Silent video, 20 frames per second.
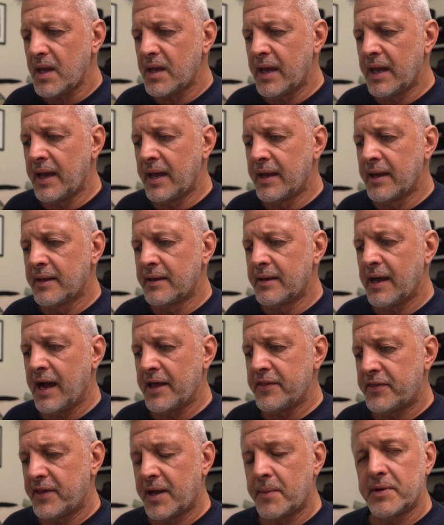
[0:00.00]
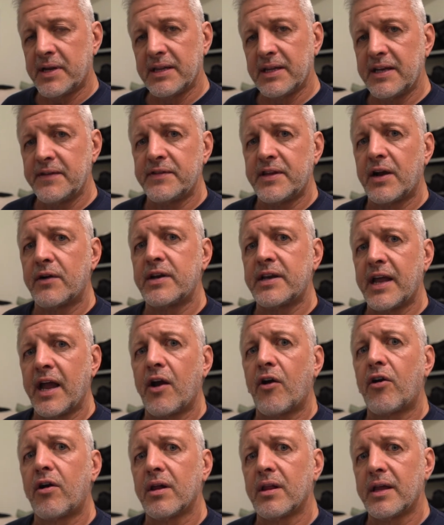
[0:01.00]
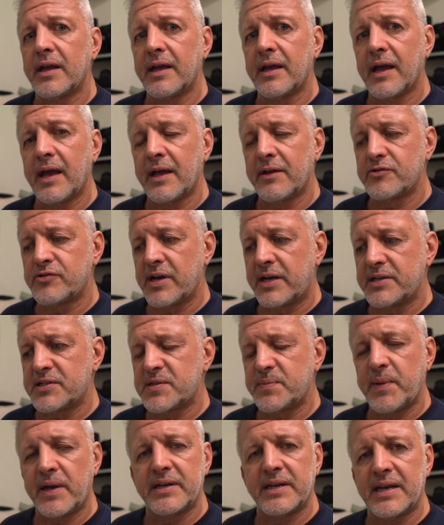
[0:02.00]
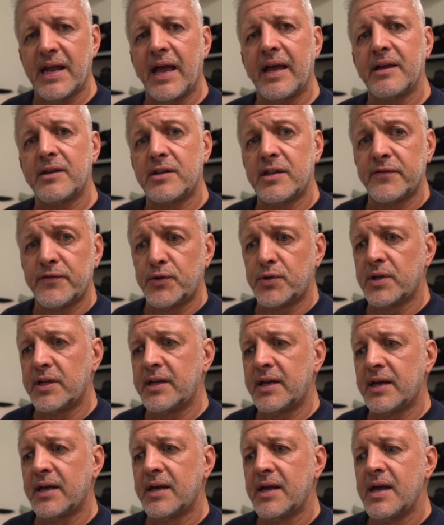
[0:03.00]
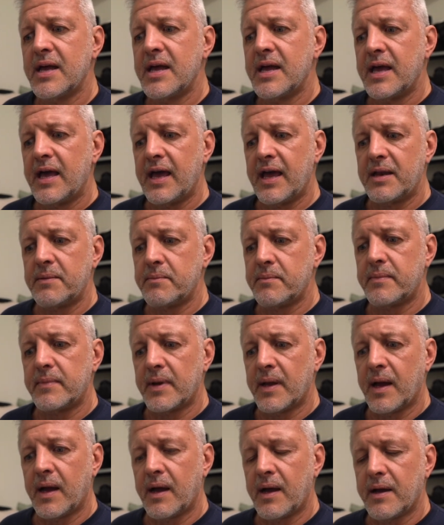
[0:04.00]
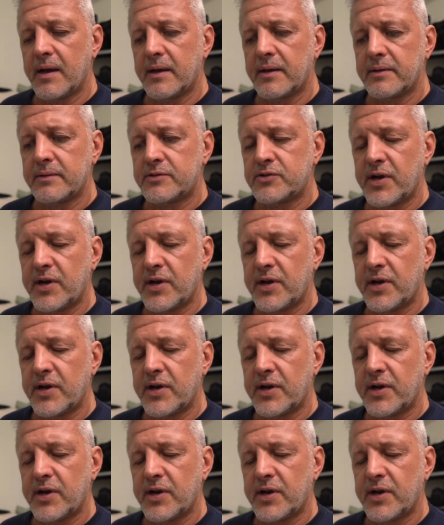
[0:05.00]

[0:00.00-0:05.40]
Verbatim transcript: And I think I'm going to leave there a day early and try to spend a night in Tavullia and uh,